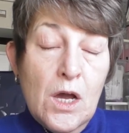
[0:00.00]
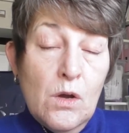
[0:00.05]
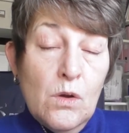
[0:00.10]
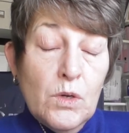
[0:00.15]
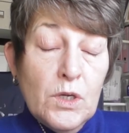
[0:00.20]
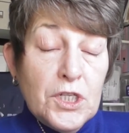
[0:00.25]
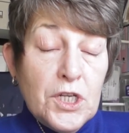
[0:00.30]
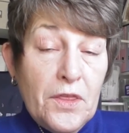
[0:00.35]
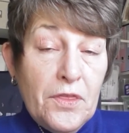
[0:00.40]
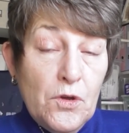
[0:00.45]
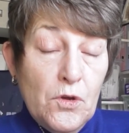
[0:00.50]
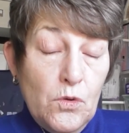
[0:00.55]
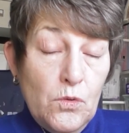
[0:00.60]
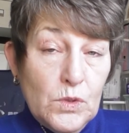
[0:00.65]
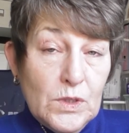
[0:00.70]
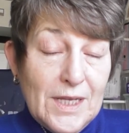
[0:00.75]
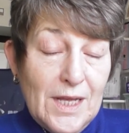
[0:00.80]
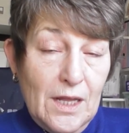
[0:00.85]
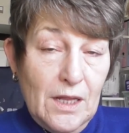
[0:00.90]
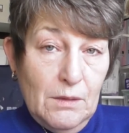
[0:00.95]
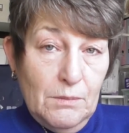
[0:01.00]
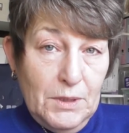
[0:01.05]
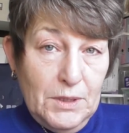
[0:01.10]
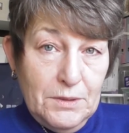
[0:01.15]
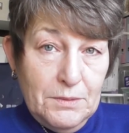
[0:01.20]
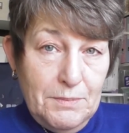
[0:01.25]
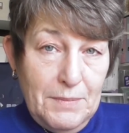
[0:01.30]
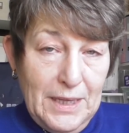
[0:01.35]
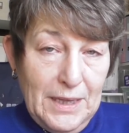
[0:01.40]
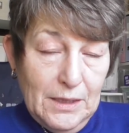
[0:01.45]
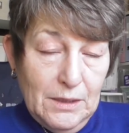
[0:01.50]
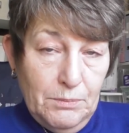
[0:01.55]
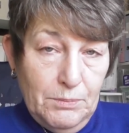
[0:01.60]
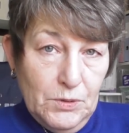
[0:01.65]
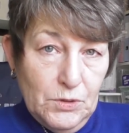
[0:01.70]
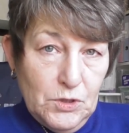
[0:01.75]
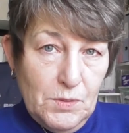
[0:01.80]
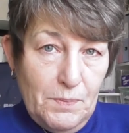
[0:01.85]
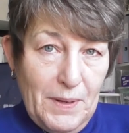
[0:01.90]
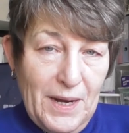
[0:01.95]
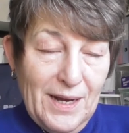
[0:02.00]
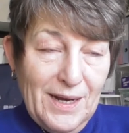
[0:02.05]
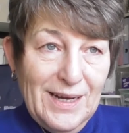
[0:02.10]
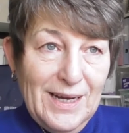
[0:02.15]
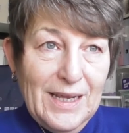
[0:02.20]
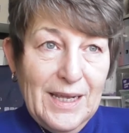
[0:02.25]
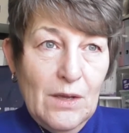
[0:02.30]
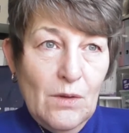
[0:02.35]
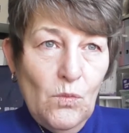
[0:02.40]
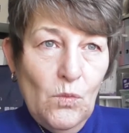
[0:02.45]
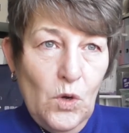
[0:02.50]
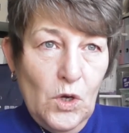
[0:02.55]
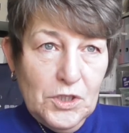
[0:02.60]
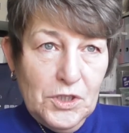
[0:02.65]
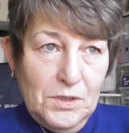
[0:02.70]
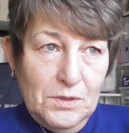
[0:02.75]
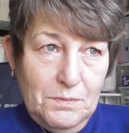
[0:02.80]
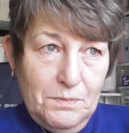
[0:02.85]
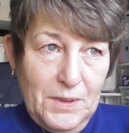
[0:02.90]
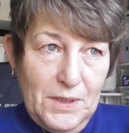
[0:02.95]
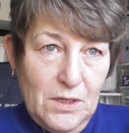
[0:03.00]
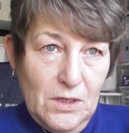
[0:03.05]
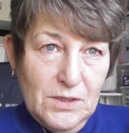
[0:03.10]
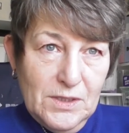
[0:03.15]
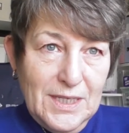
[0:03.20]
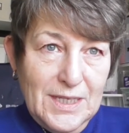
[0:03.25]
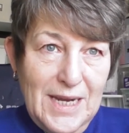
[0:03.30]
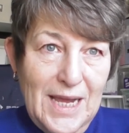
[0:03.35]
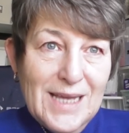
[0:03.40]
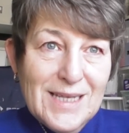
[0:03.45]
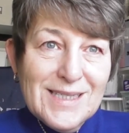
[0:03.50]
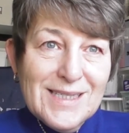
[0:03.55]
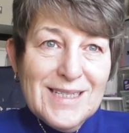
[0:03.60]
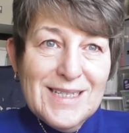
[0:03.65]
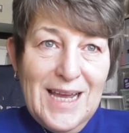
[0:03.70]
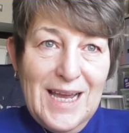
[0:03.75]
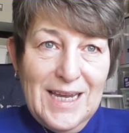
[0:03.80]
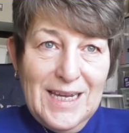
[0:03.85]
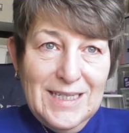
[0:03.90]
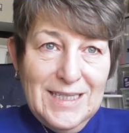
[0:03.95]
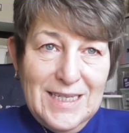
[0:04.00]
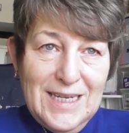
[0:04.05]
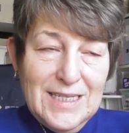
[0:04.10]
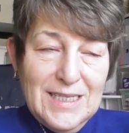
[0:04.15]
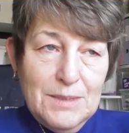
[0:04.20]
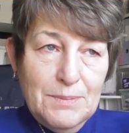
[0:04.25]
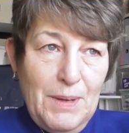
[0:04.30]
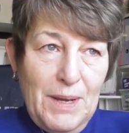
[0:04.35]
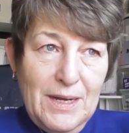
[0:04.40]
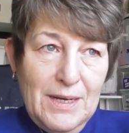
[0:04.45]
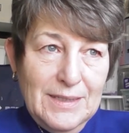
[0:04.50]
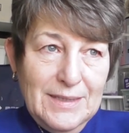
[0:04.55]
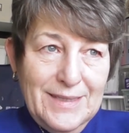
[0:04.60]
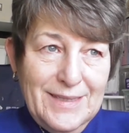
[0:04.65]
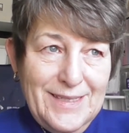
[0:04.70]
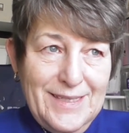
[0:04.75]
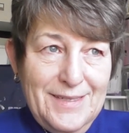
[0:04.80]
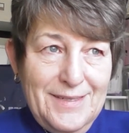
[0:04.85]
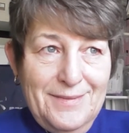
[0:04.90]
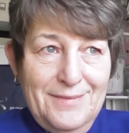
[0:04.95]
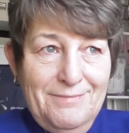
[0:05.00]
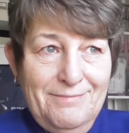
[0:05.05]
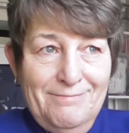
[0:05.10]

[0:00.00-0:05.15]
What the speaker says: which I thought was almond milk, but apparently it wasn't, because last night I spent